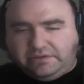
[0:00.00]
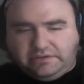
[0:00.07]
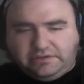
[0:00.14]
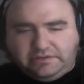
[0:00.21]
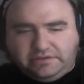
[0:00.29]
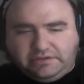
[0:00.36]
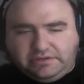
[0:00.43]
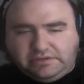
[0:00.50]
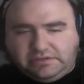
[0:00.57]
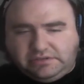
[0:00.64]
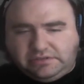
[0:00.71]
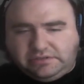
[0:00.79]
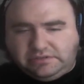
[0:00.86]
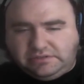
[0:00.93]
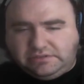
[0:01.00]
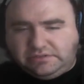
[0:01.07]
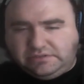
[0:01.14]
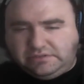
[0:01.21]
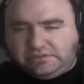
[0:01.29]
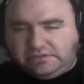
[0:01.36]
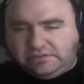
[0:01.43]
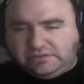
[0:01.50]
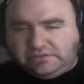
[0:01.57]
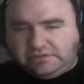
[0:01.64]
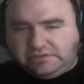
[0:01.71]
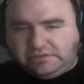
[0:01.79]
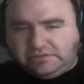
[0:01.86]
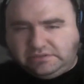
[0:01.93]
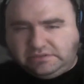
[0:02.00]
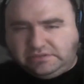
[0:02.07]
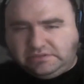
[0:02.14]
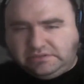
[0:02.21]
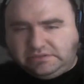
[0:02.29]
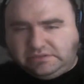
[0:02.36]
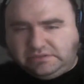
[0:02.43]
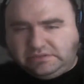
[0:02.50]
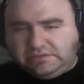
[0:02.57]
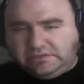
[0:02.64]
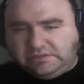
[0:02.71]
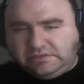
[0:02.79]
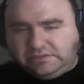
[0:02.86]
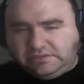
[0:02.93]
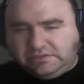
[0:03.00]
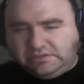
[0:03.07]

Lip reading: Nobody speaks.